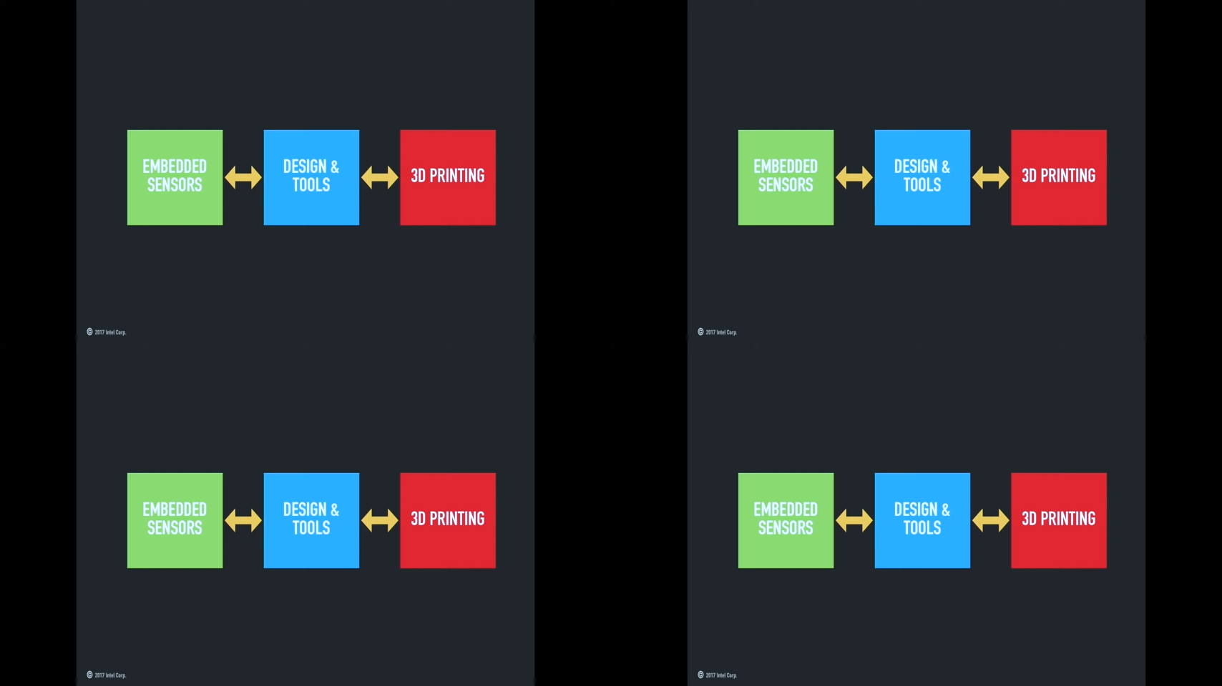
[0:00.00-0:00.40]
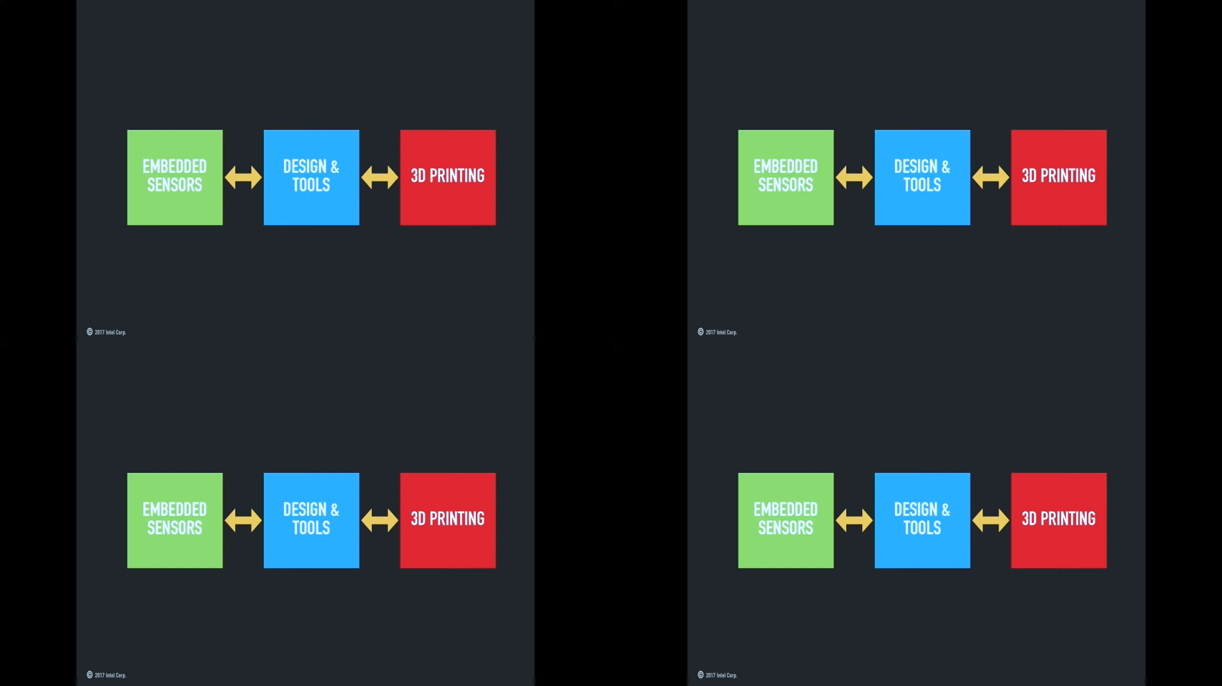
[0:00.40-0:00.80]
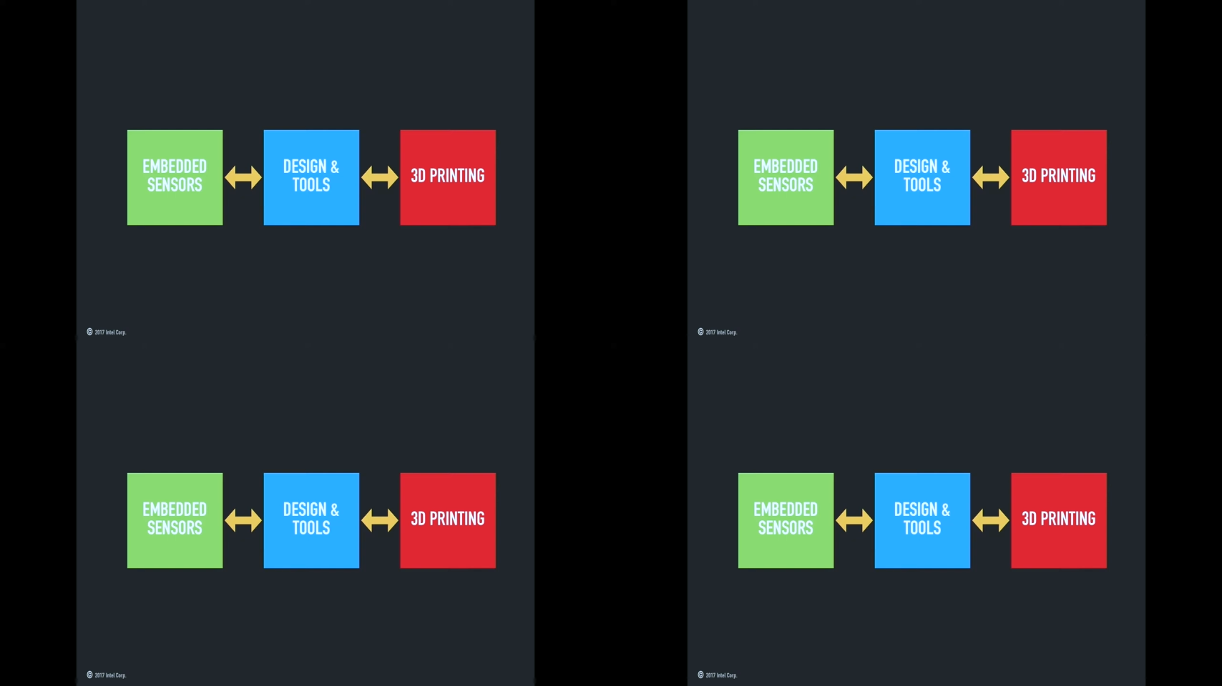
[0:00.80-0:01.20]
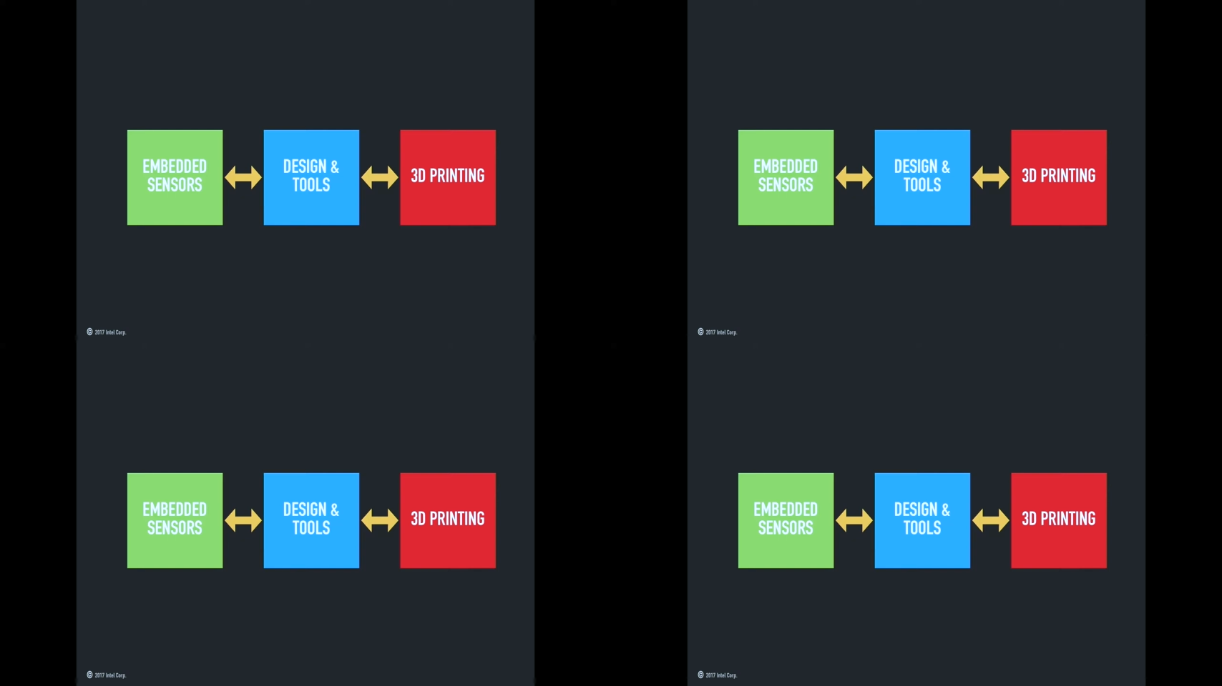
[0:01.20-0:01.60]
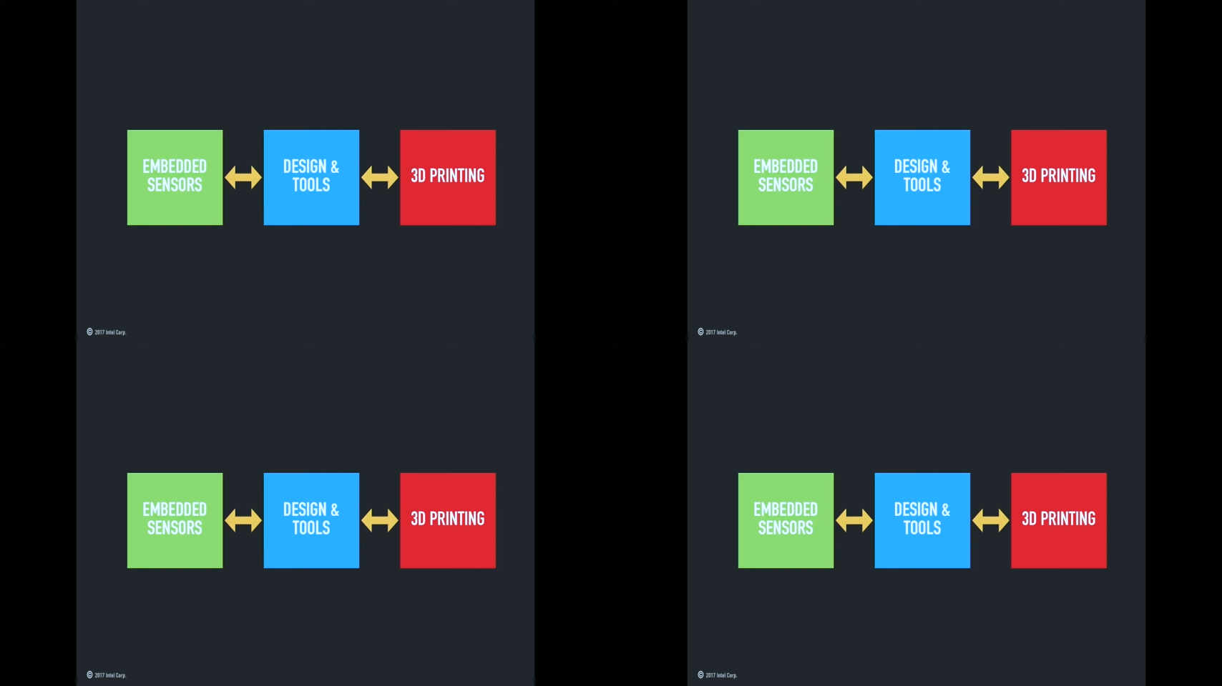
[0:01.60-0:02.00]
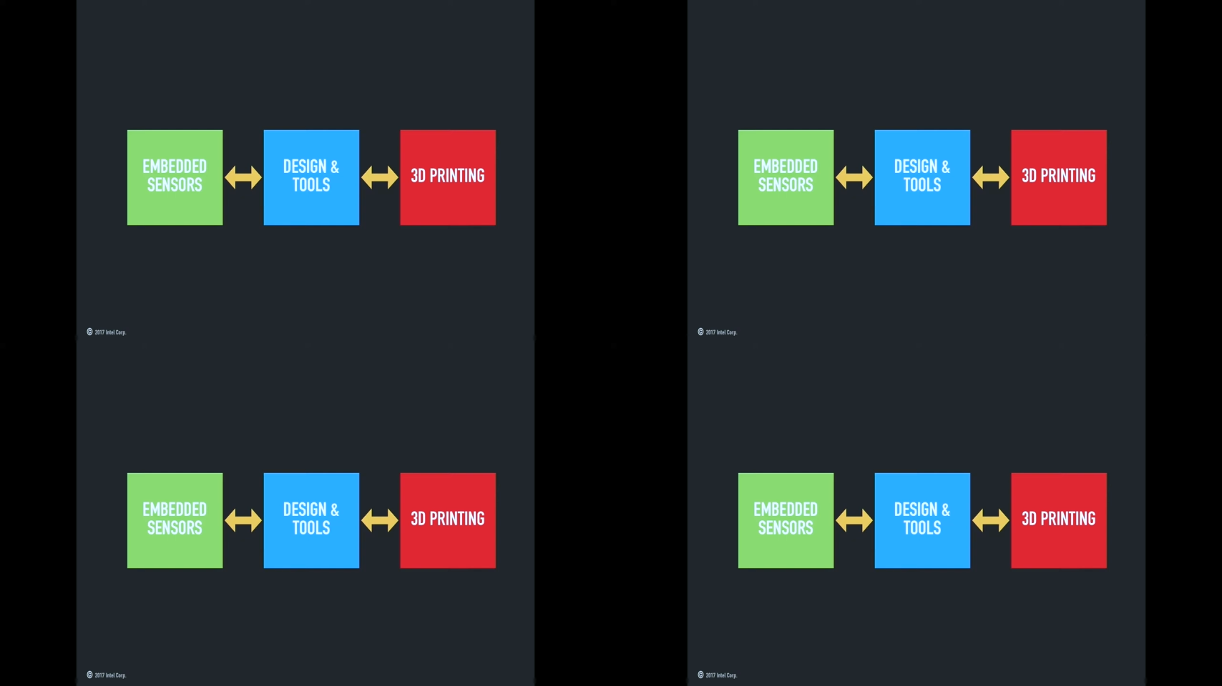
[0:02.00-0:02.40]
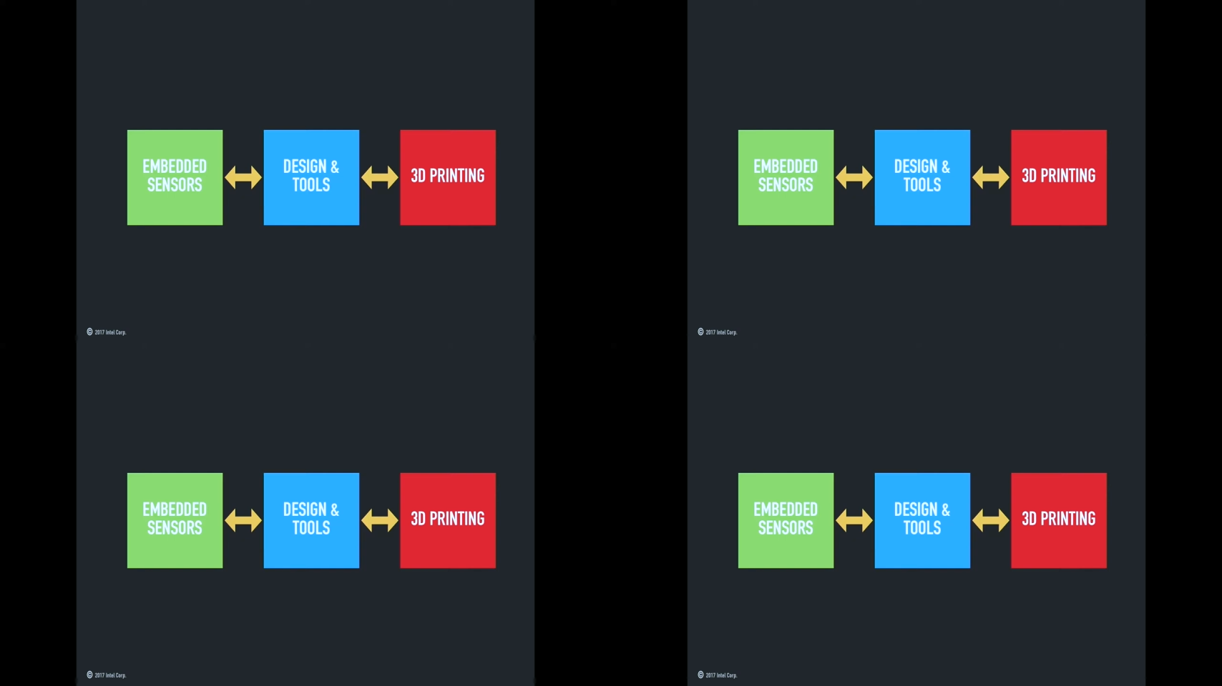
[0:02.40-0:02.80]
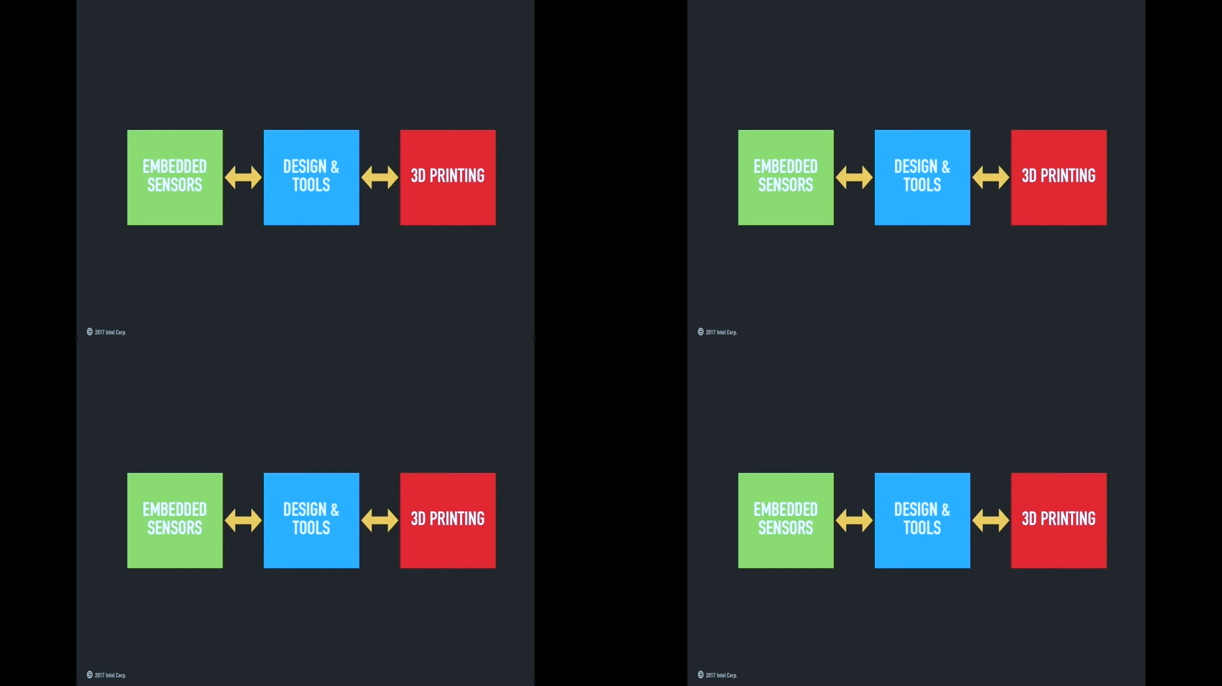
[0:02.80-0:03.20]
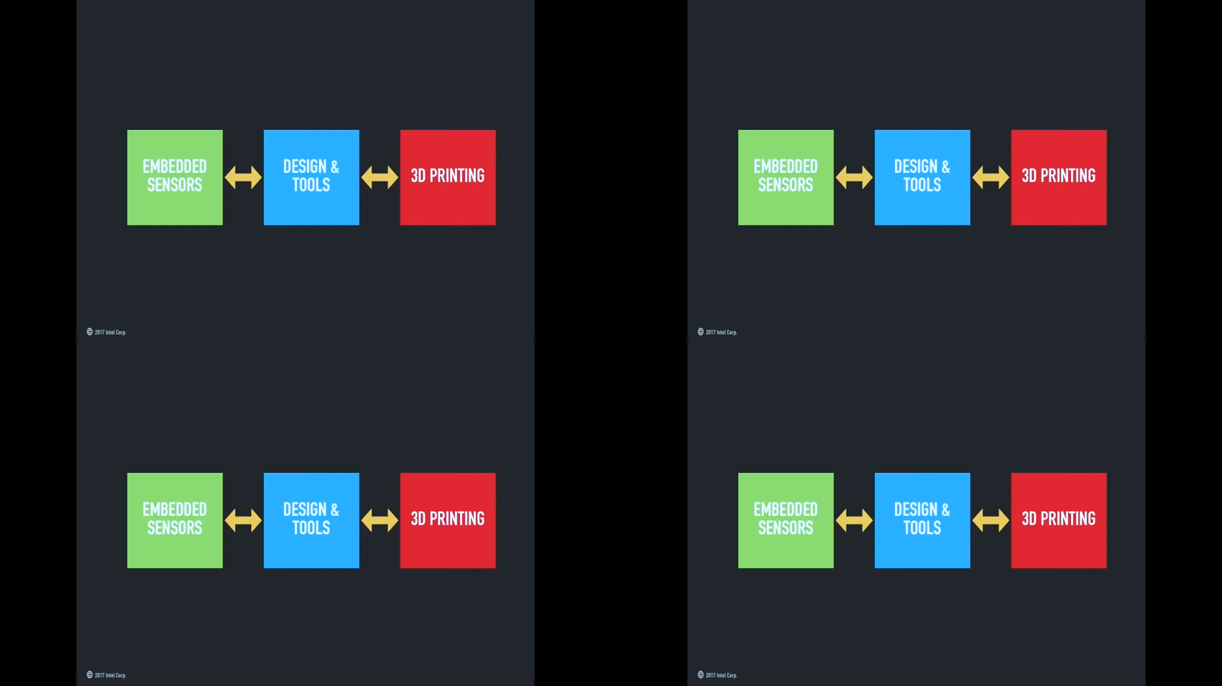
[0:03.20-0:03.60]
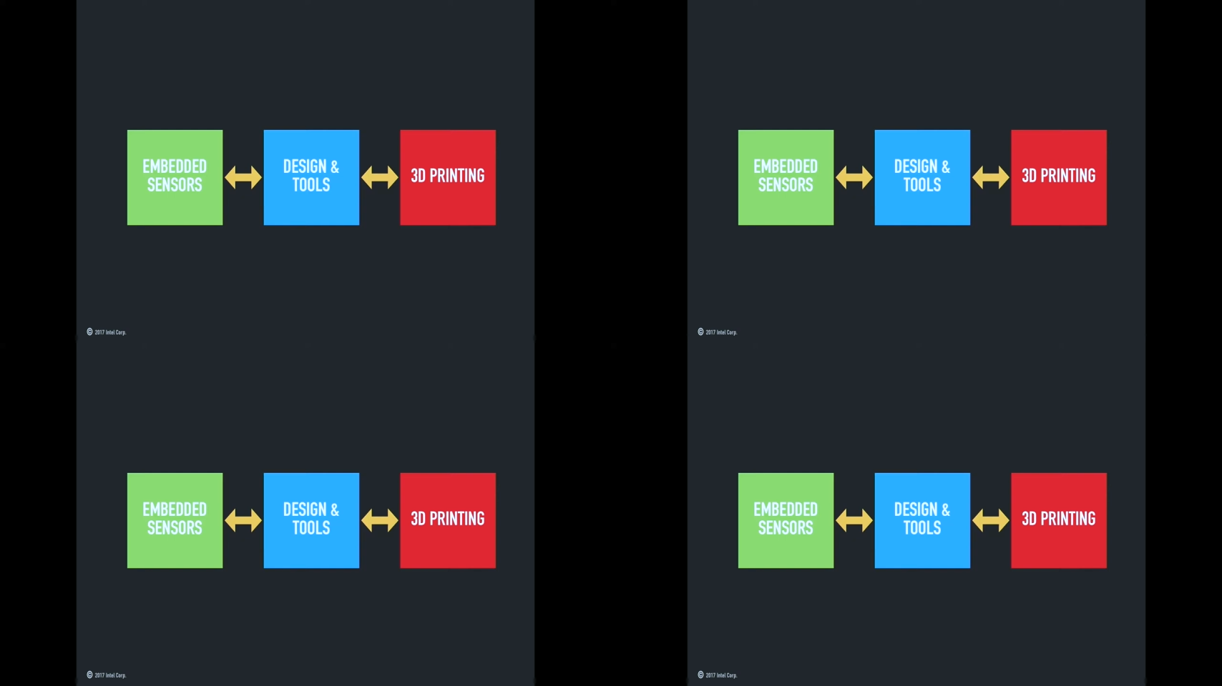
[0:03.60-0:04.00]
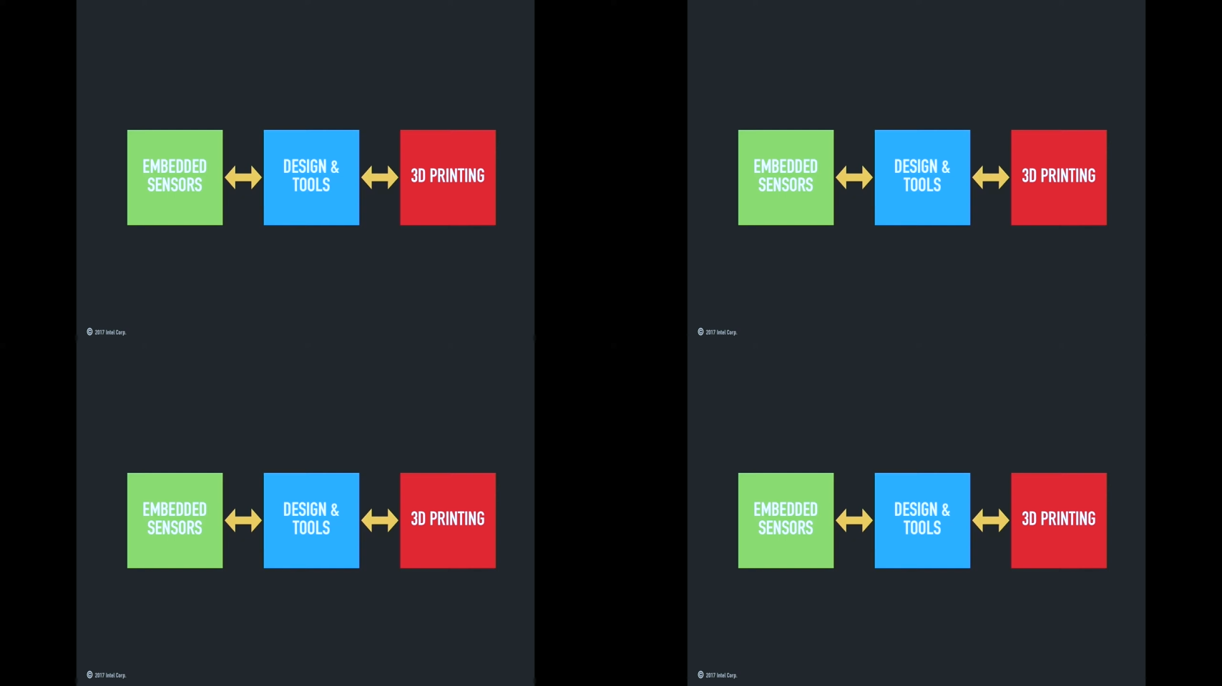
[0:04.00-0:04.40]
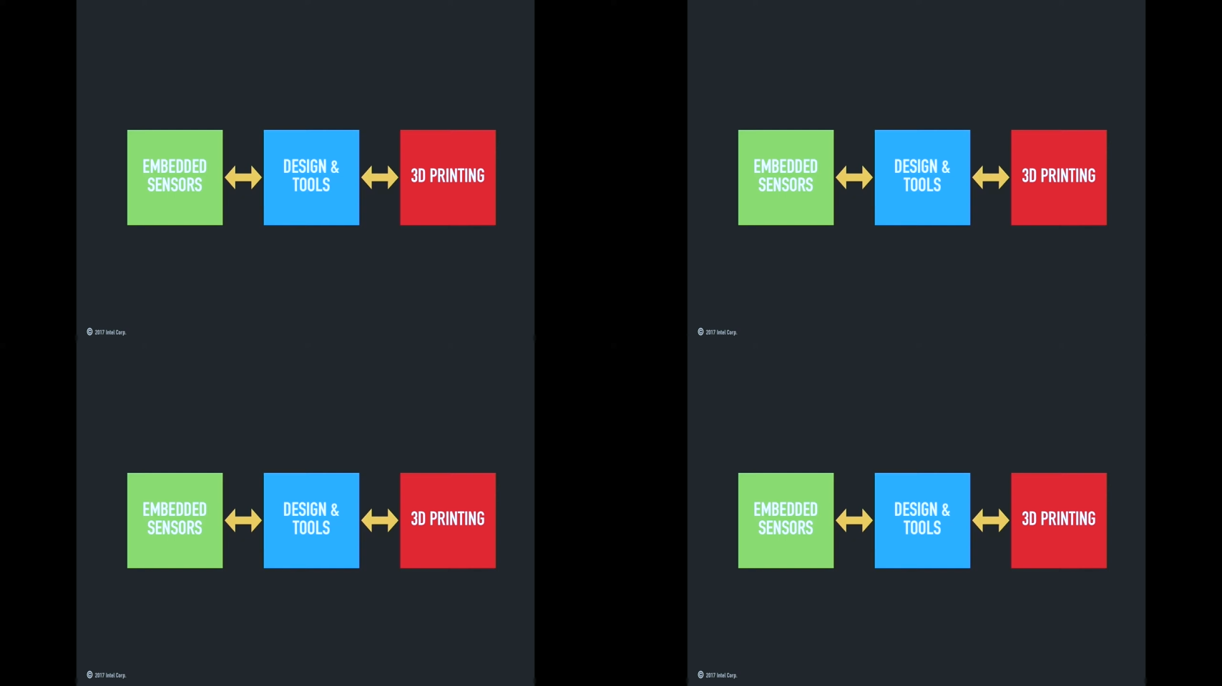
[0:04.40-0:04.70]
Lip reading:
Nobody's mouth can be seen.